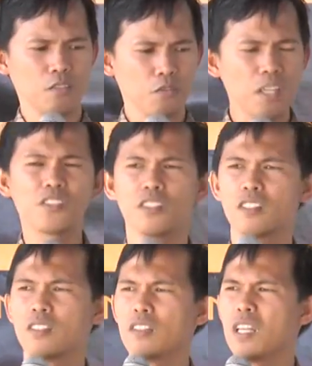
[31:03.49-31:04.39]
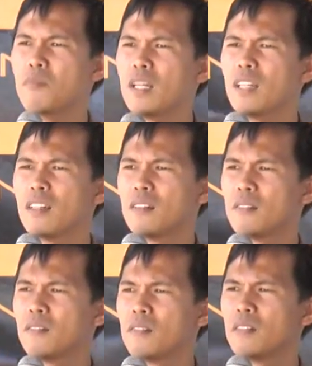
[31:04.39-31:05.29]
vessel. Amen?
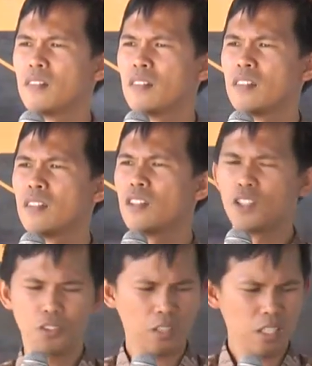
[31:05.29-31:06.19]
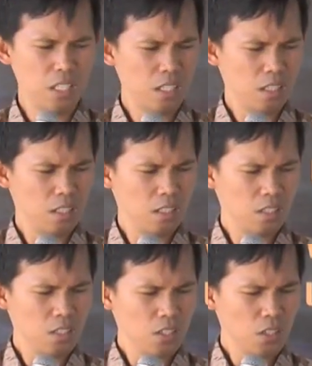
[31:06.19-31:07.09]
Earthly,
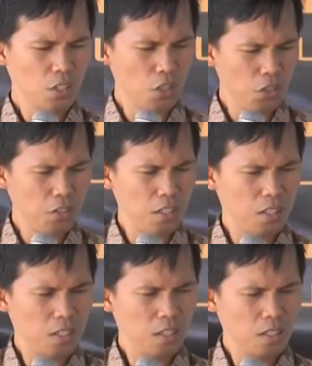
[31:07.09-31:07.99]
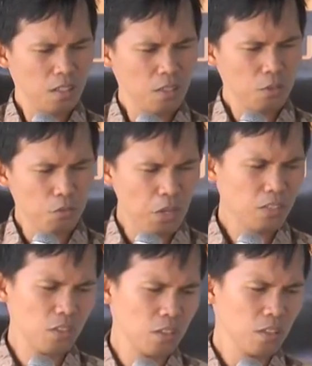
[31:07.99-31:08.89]
earthen
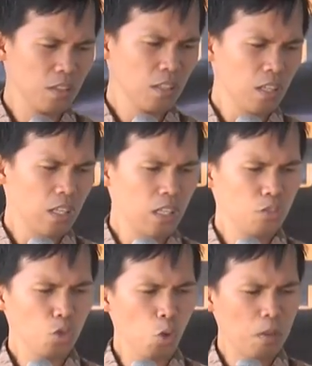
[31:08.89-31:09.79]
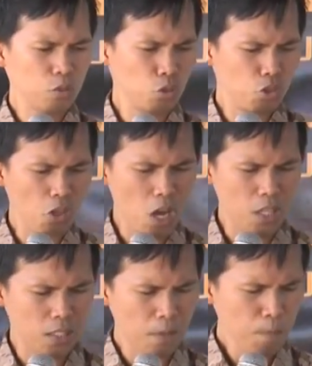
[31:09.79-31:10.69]
vessel. And let's go back to
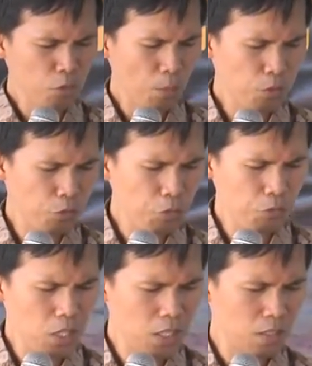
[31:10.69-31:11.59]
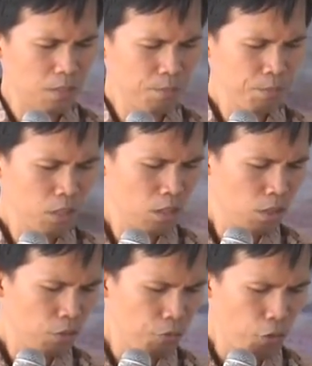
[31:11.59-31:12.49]
John chapter 15,
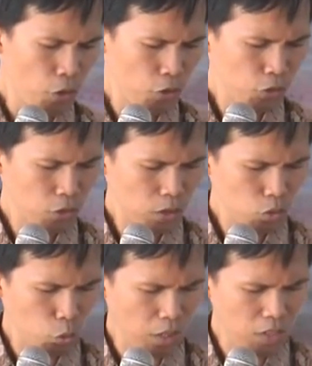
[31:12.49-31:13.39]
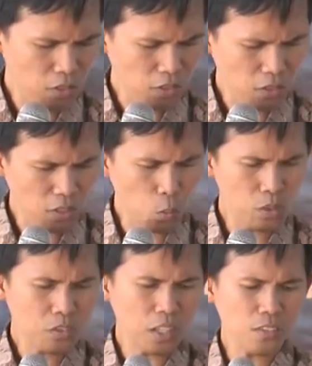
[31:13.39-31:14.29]
verse 26 says, He
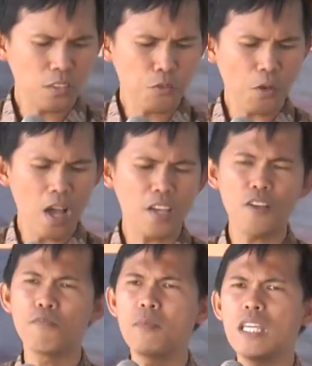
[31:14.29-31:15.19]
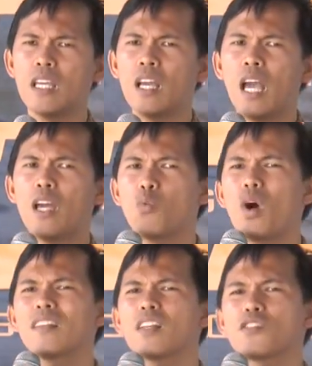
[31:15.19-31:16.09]
will testify of me. And
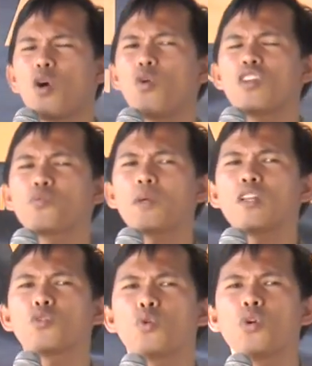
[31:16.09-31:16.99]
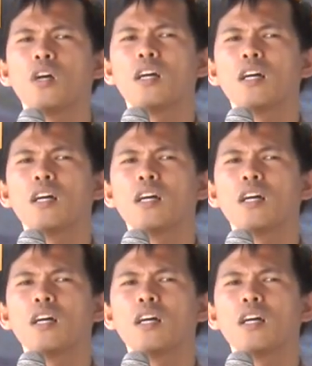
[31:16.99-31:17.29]
what does the Holy Spirit do?